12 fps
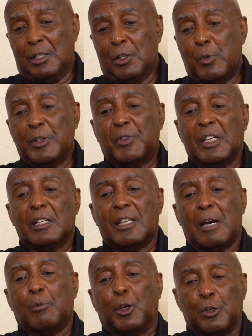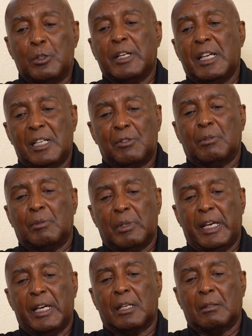So we've done a lot more. You guys
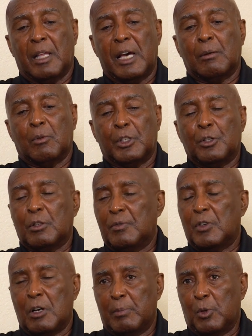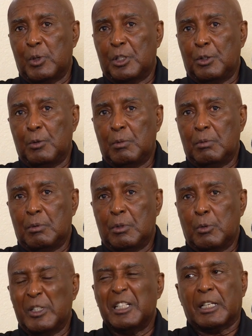had a lot, when your involvement was, you
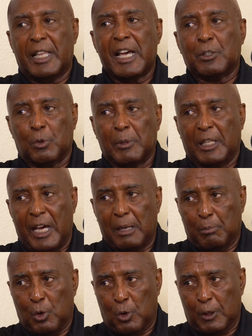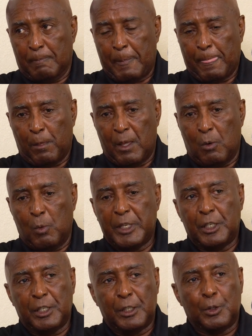were in the classroom a lot more. Yeah.
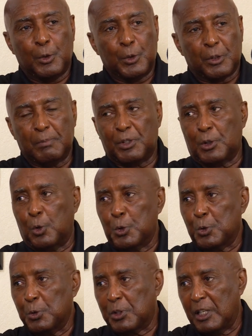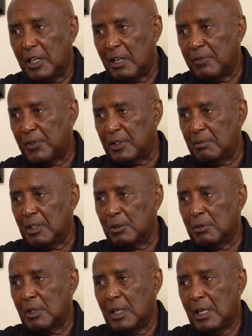We did do some social stuff, and
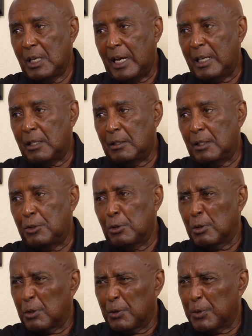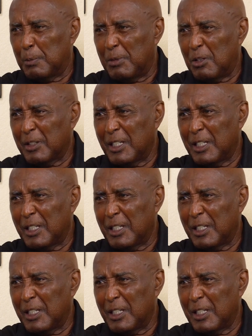did you go to the football